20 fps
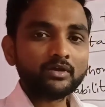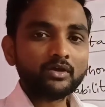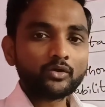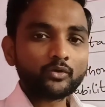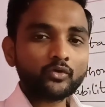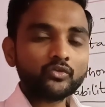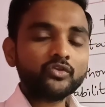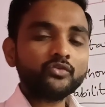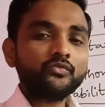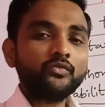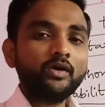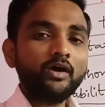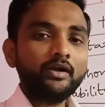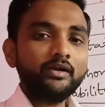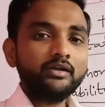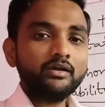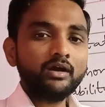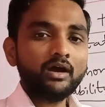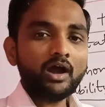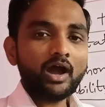
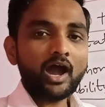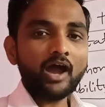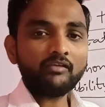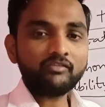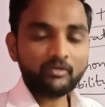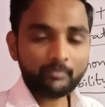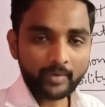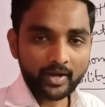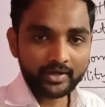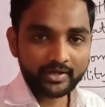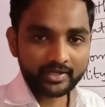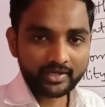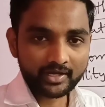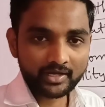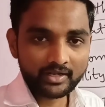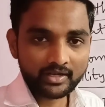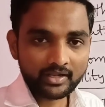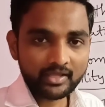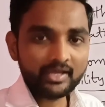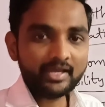Rutherford alpha
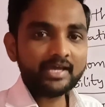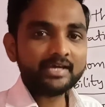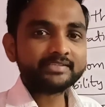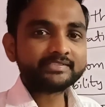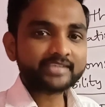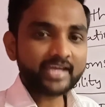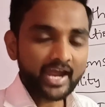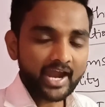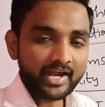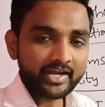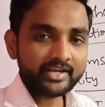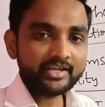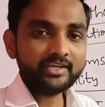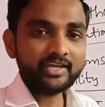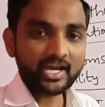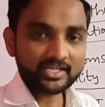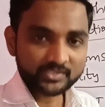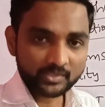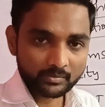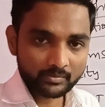particle
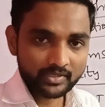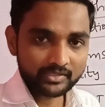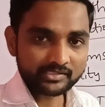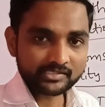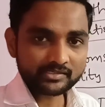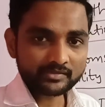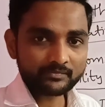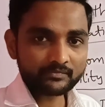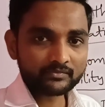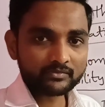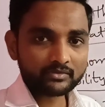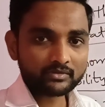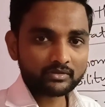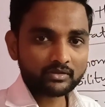scattering experiment.